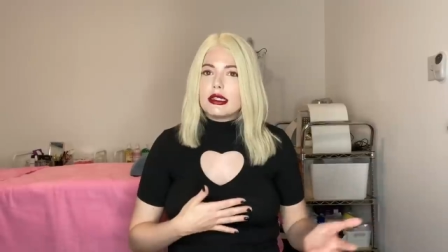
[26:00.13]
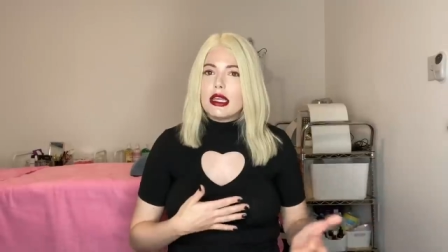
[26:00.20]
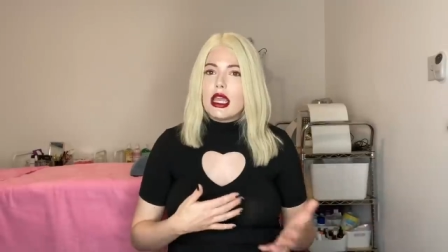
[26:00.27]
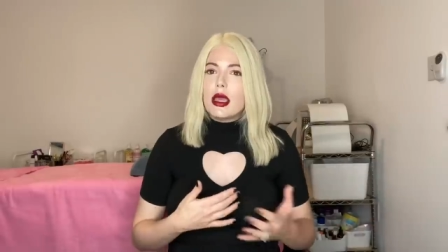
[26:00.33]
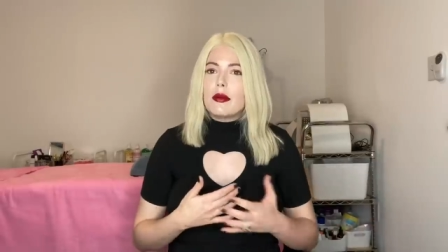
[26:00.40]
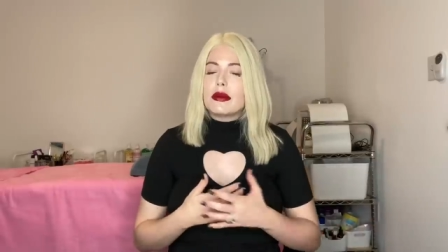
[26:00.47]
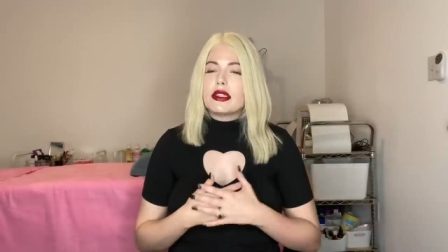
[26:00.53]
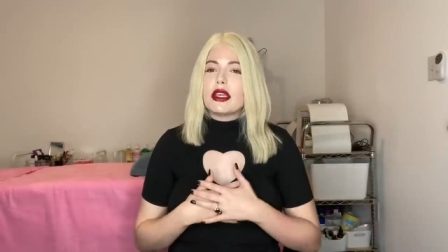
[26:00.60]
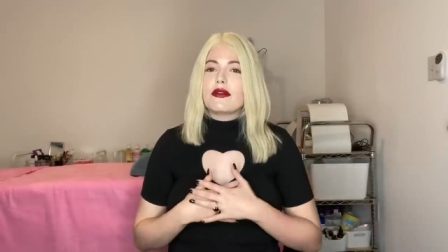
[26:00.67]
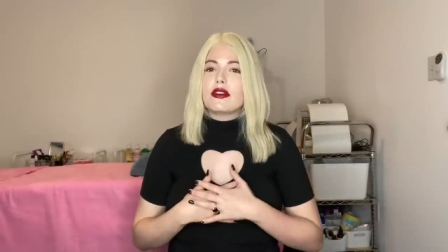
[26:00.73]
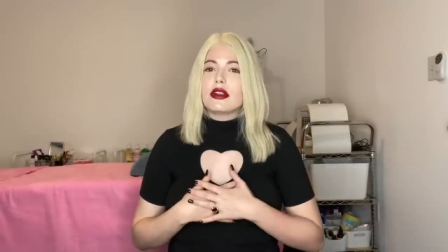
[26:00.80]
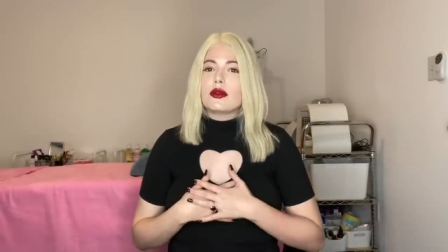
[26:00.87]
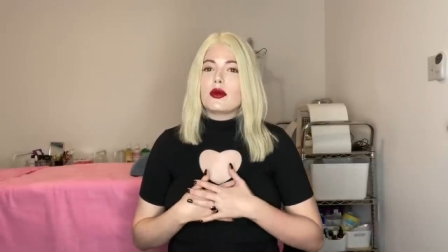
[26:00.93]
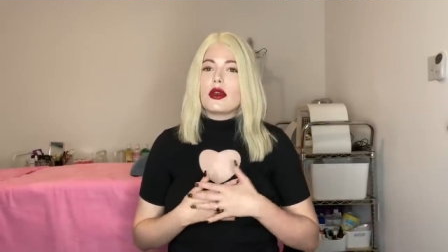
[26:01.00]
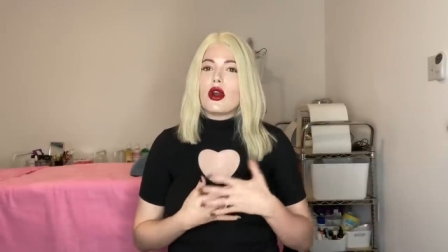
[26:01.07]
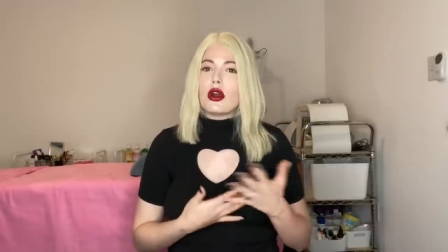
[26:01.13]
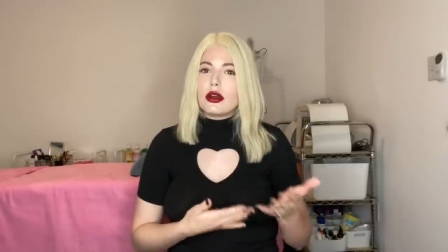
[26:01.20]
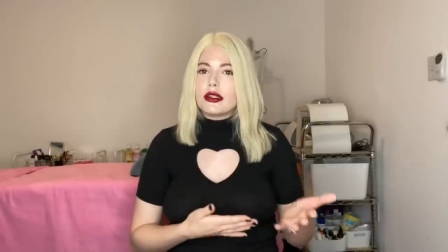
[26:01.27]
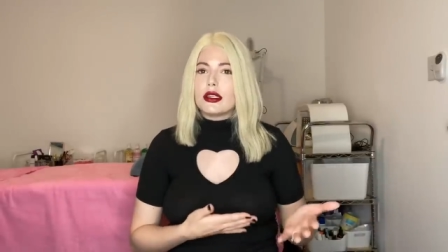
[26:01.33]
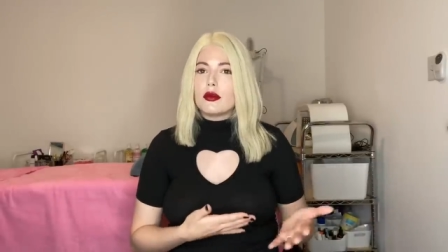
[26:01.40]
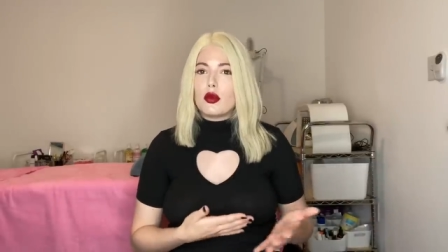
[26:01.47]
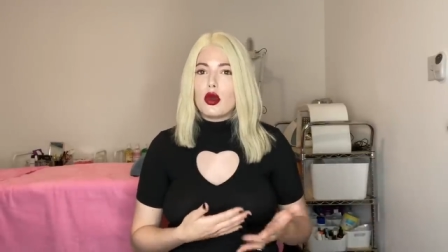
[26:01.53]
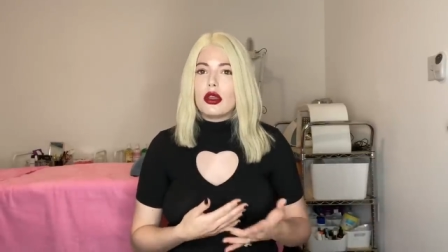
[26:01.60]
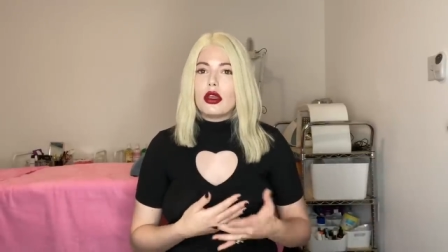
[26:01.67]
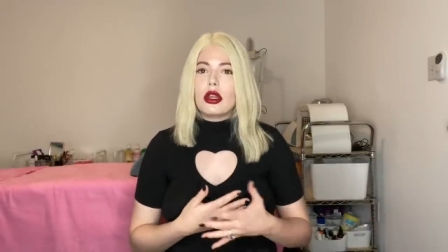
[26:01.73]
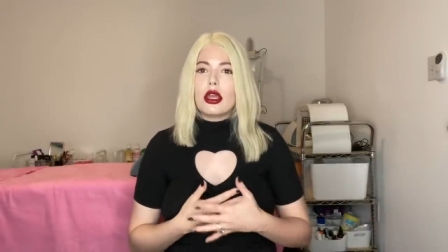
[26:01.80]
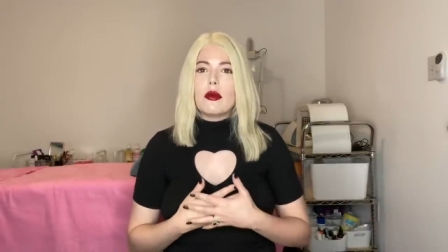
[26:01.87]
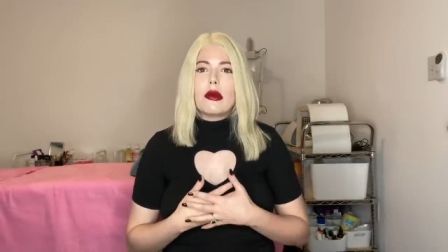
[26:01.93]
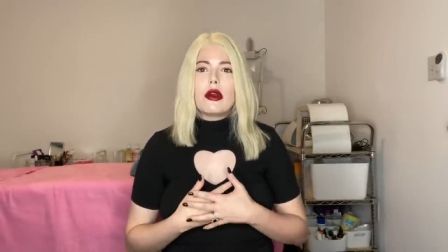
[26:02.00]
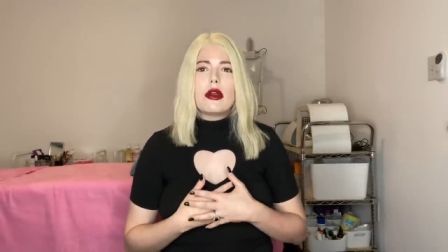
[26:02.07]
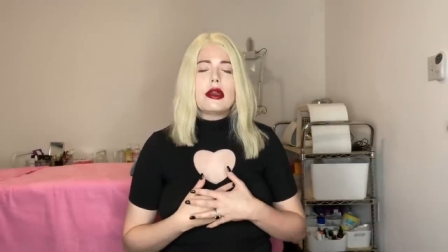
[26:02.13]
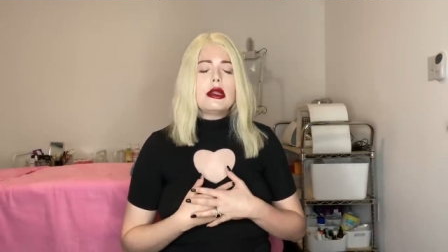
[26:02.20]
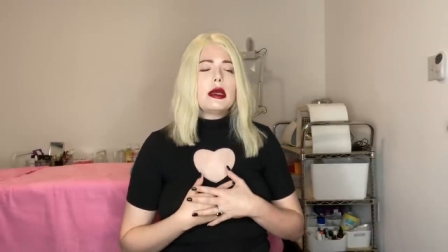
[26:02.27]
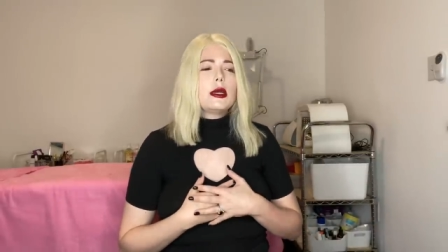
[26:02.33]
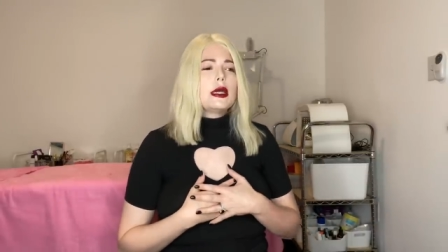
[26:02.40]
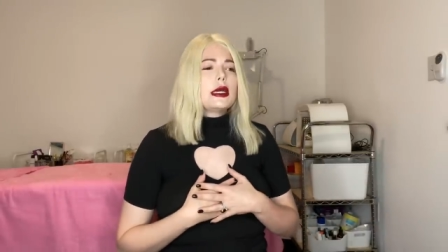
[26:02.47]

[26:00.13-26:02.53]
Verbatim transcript: name and stuff because we are at some point going to get married.